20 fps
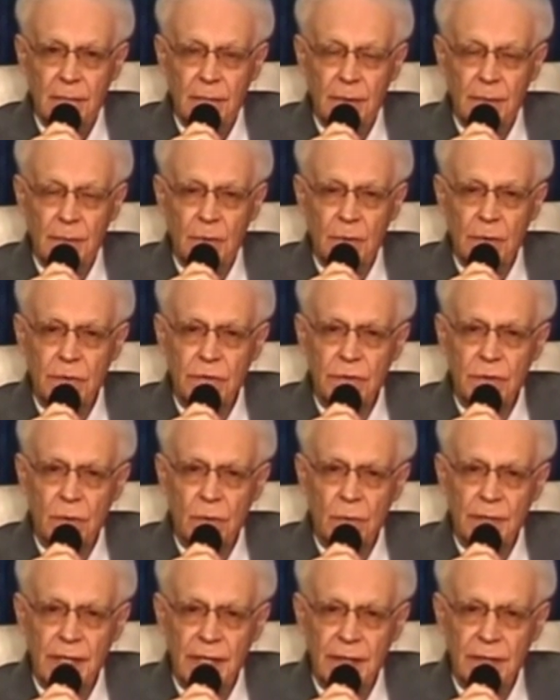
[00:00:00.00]
but more
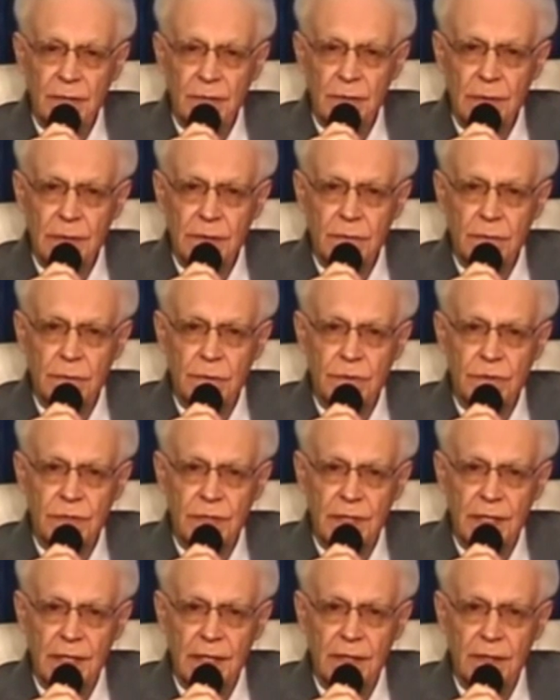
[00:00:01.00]
so we enter into a
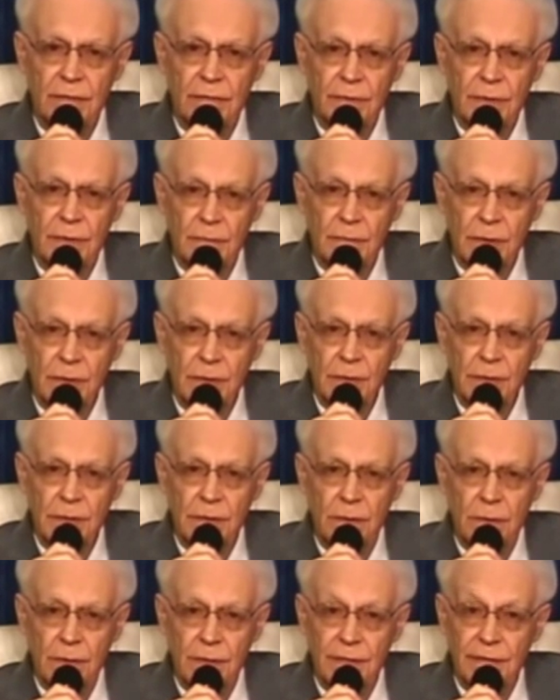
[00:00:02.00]
state of
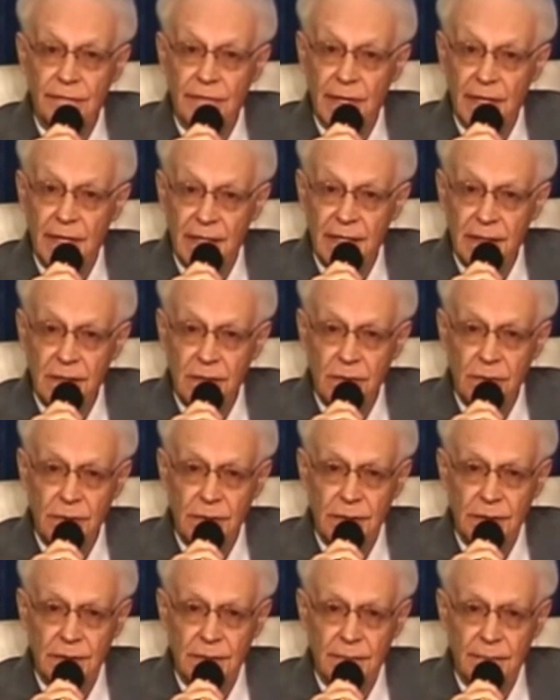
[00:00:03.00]
communion or divine
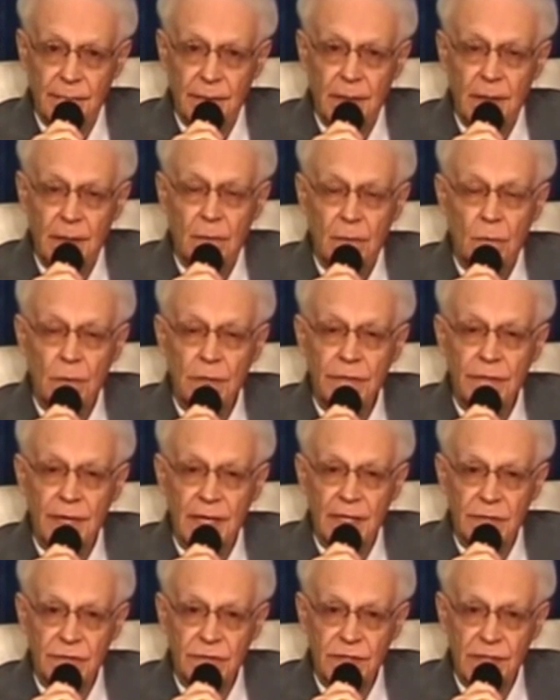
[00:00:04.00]
union with
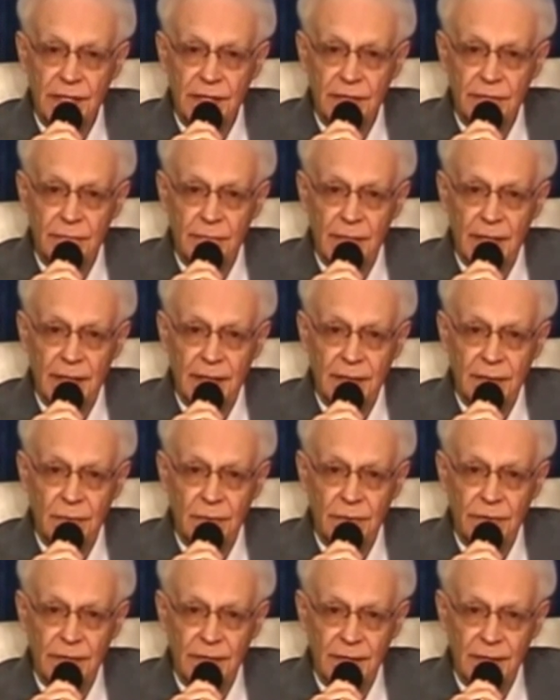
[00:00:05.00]
that state of mind
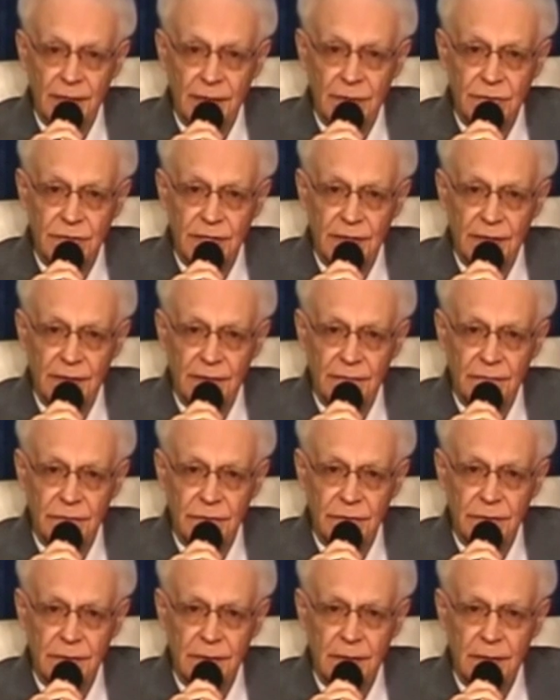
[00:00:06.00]
within
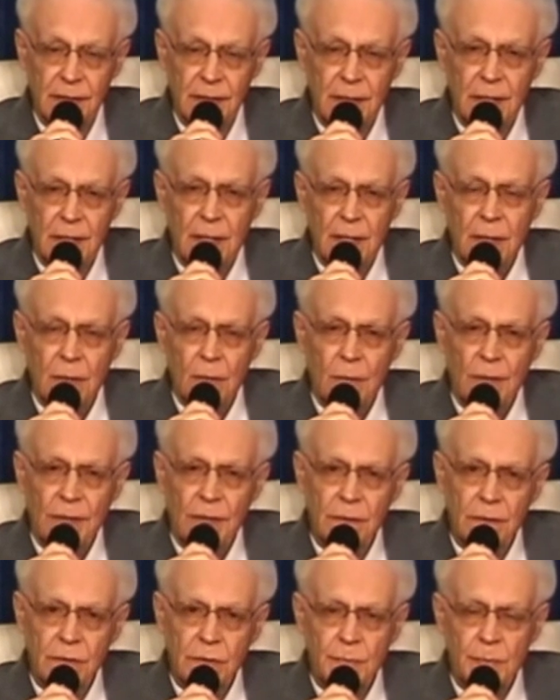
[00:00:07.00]
ourselves.
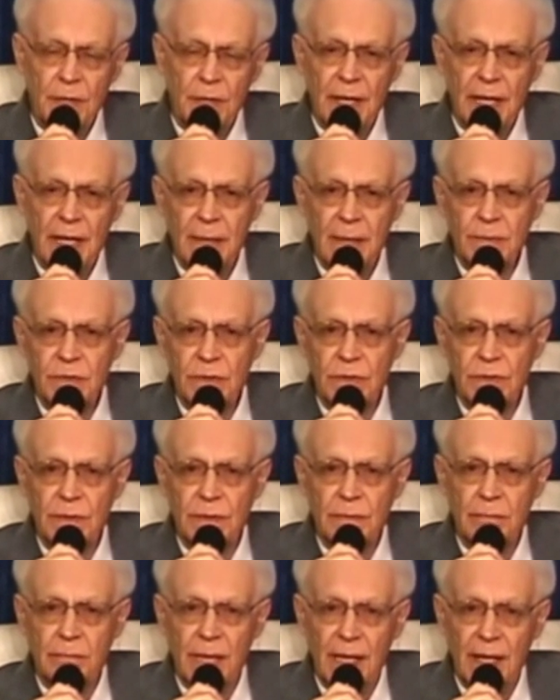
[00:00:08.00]
We use perhaps the
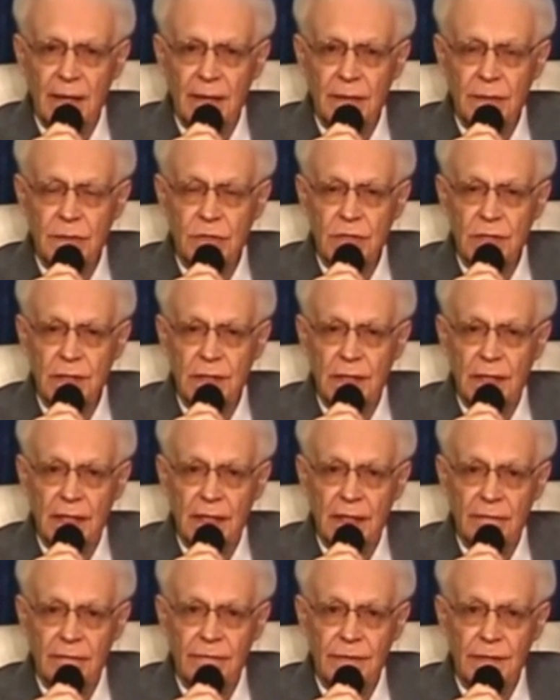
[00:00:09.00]
symbology
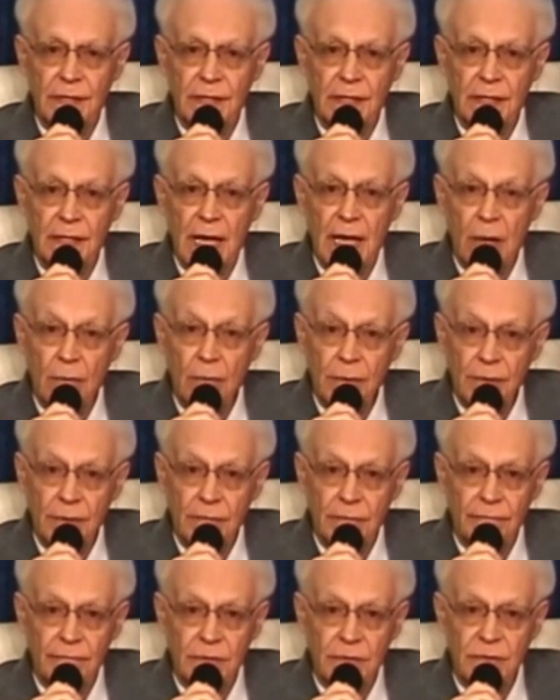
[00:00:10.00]
of the
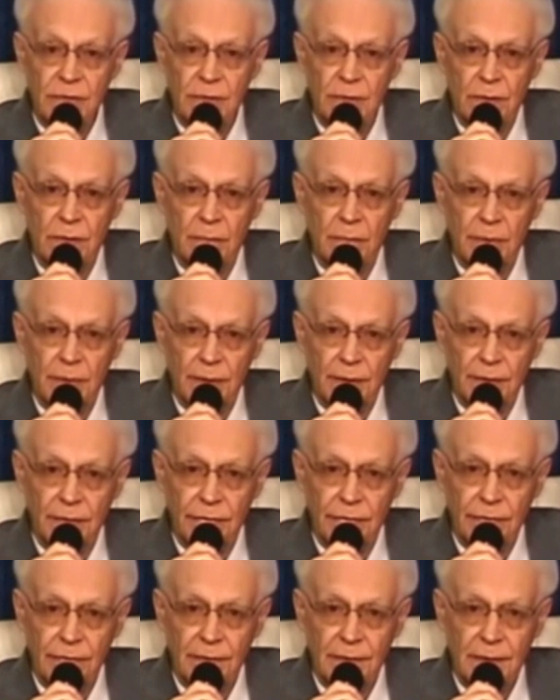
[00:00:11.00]
outer physical
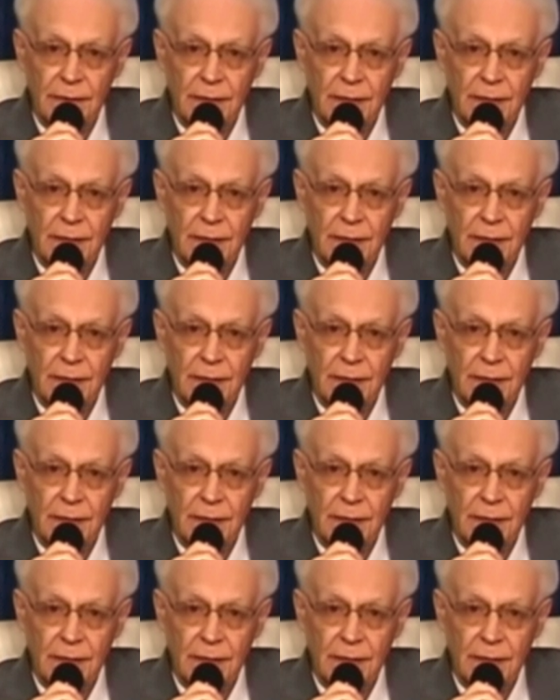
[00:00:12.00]
birth